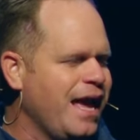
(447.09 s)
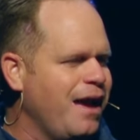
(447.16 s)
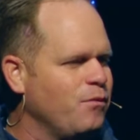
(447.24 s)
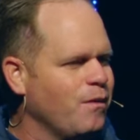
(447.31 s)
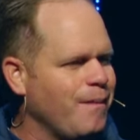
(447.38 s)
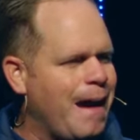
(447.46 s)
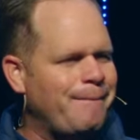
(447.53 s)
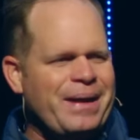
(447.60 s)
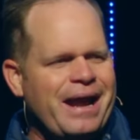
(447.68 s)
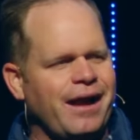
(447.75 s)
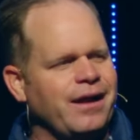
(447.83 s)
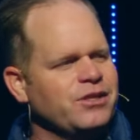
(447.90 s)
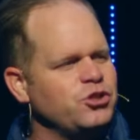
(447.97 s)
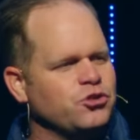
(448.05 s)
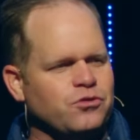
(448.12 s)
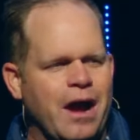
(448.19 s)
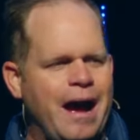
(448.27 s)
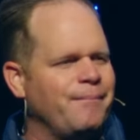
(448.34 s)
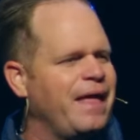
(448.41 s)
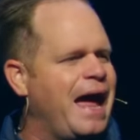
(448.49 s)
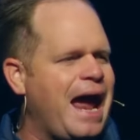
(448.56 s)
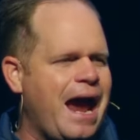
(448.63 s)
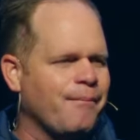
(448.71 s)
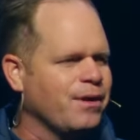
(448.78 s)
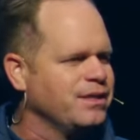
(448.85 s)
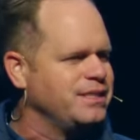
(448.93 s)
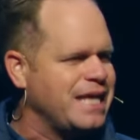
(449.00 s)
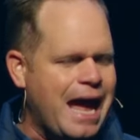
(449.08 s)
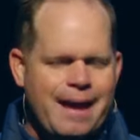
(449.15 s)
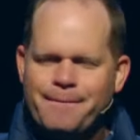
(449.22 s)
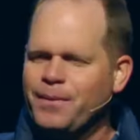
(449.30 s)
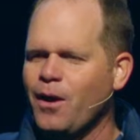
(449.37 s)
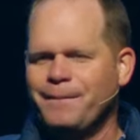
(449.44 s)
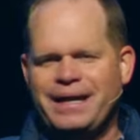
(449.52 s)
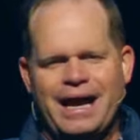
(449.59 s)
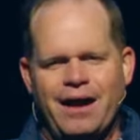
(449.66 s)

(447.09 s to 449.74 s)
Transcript: And when my parents dropped the hammer tape on me,